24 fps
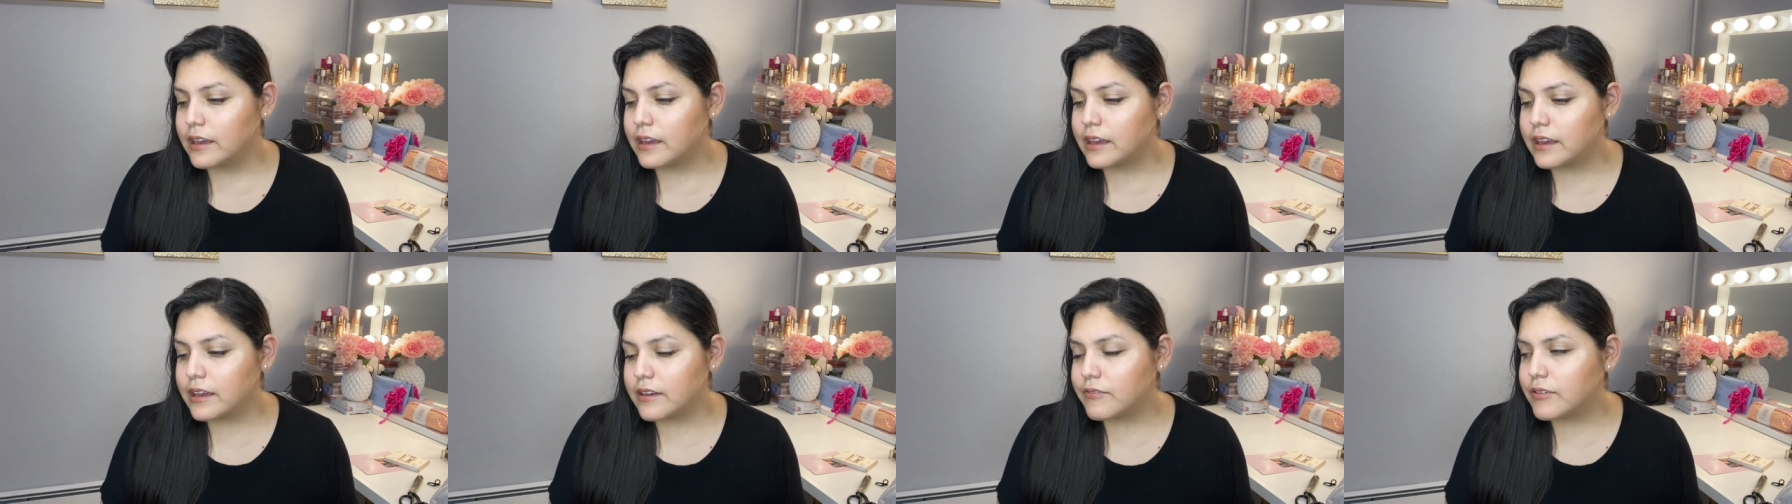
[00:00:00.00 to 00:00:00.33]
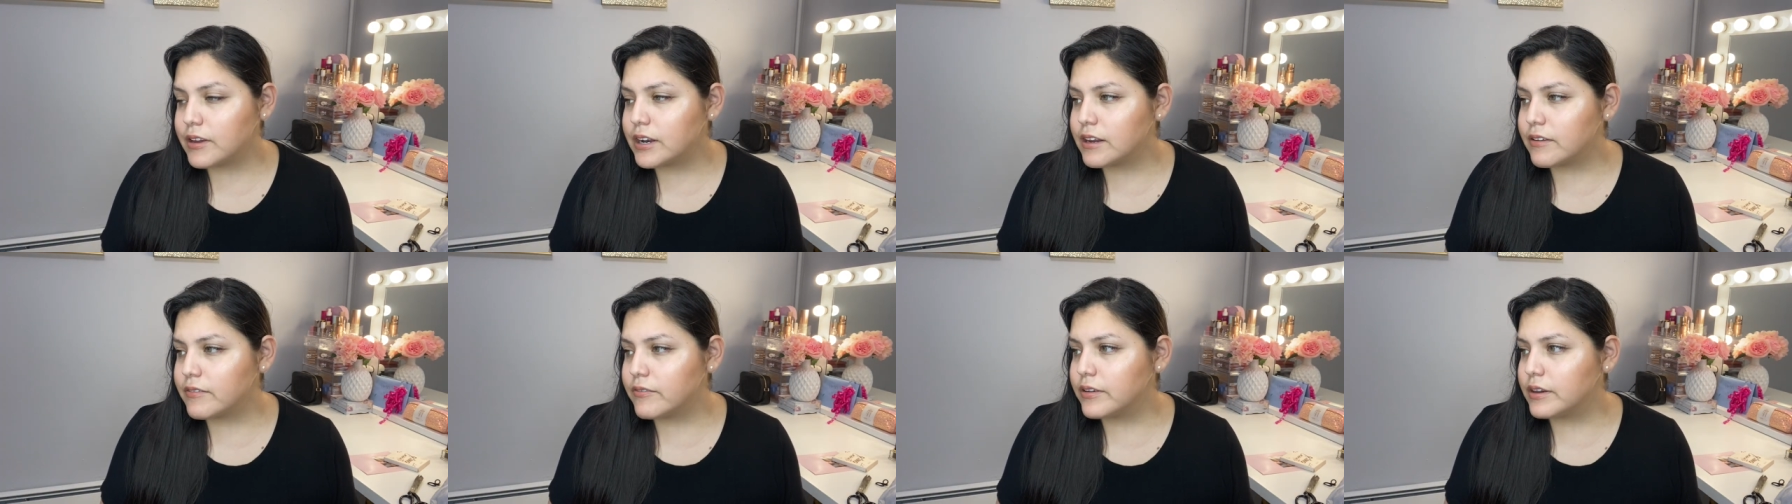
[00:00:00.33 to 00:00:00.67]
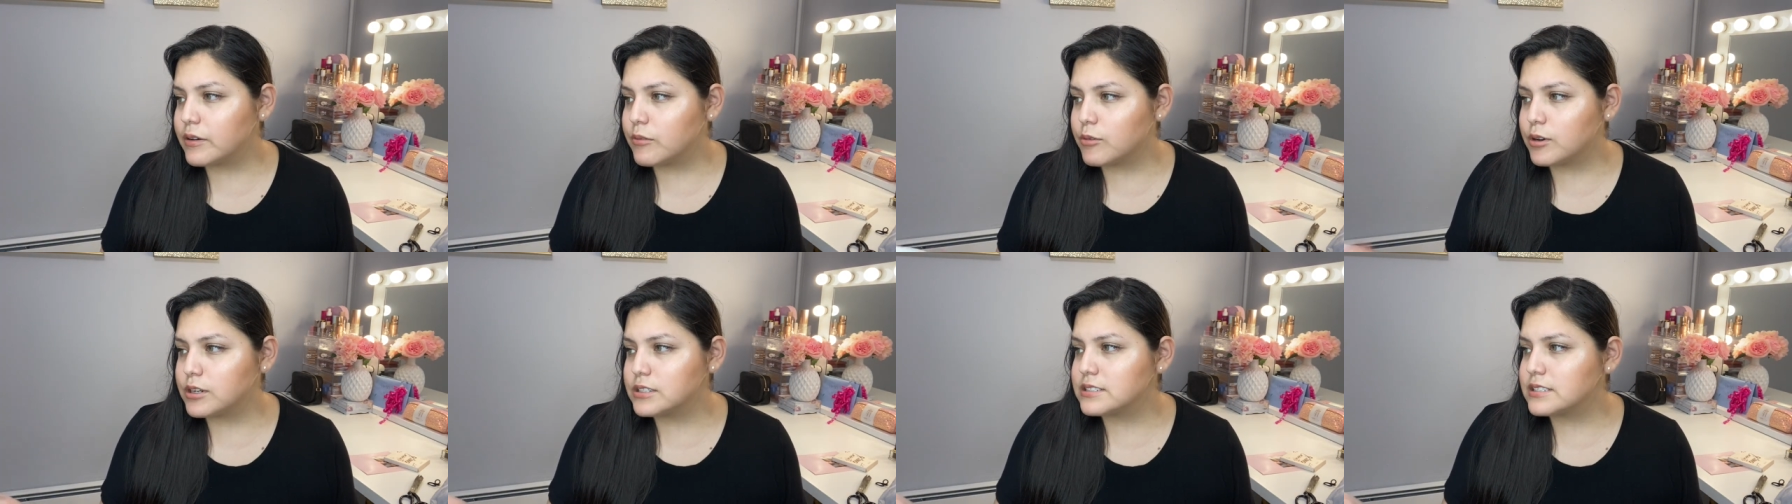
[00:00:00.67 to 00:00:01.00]
Even if
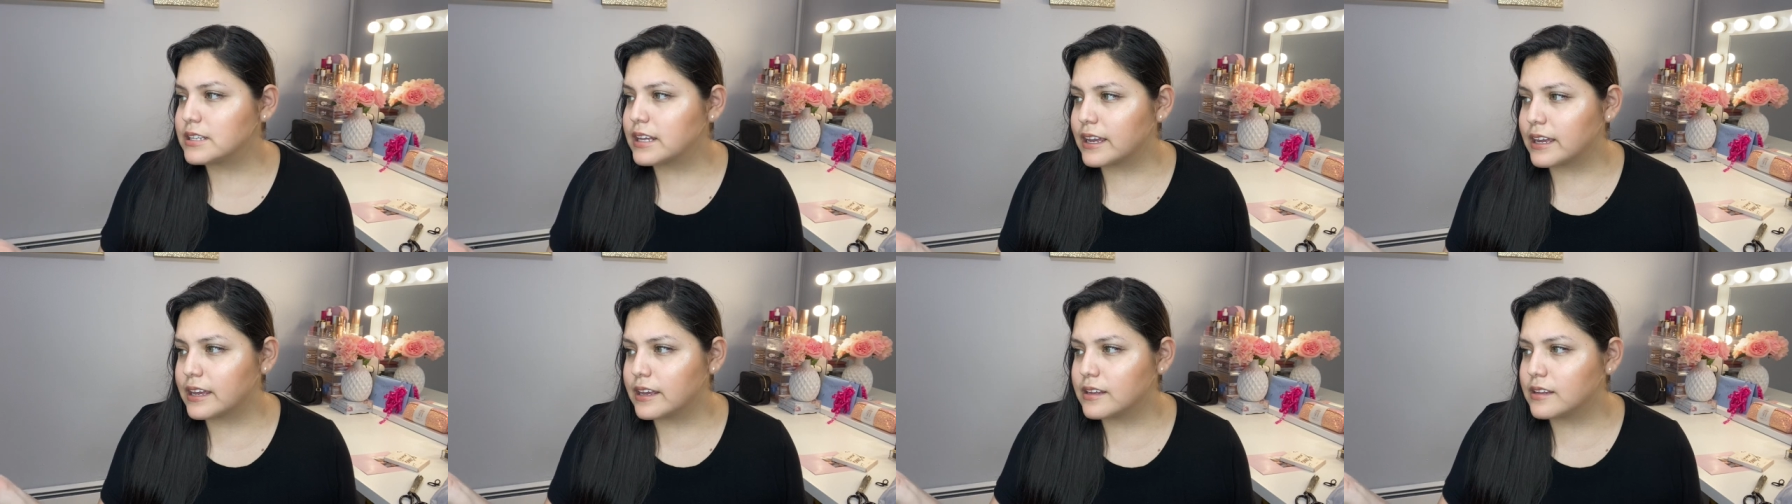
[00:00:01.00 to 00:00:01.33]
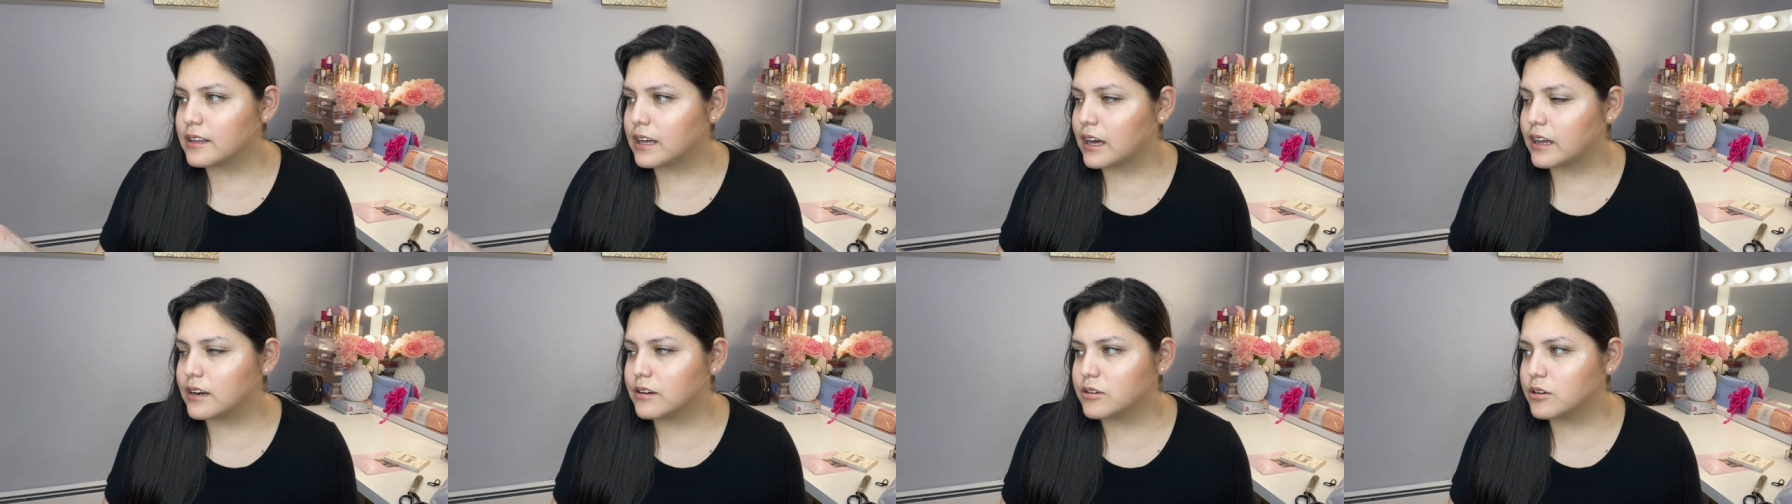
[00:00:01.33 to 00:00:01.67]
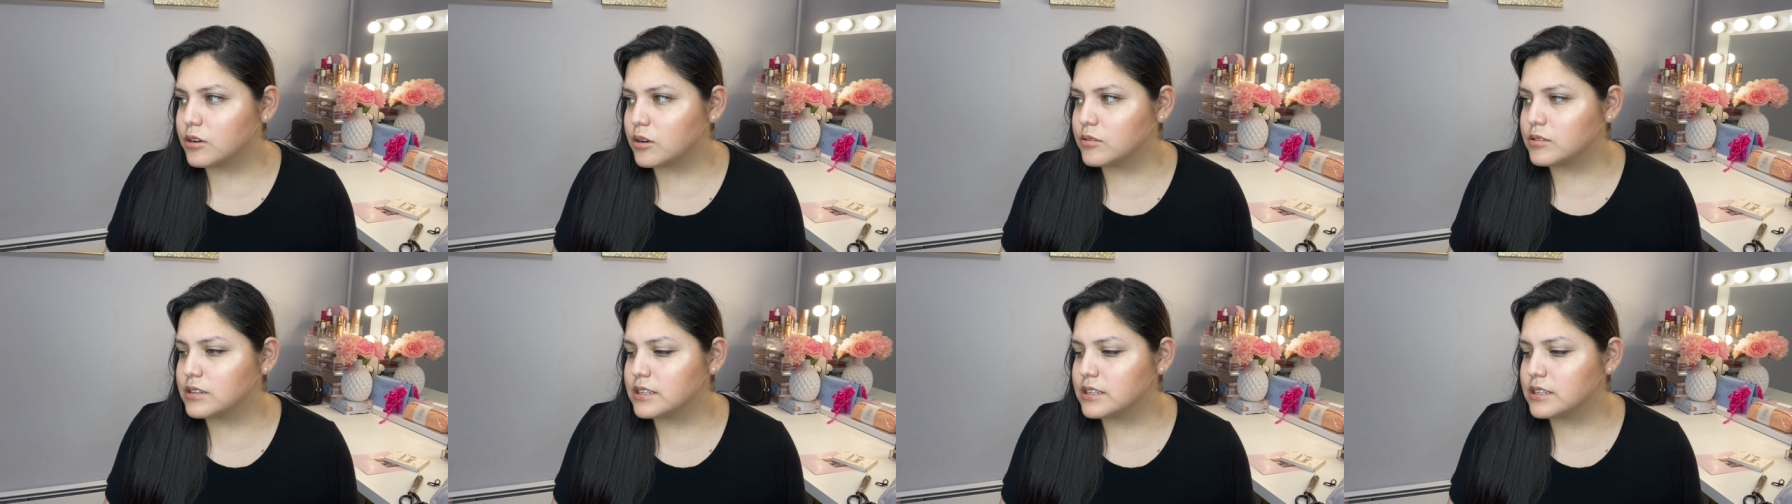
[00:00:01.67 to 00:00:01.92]
it was like, I don't know,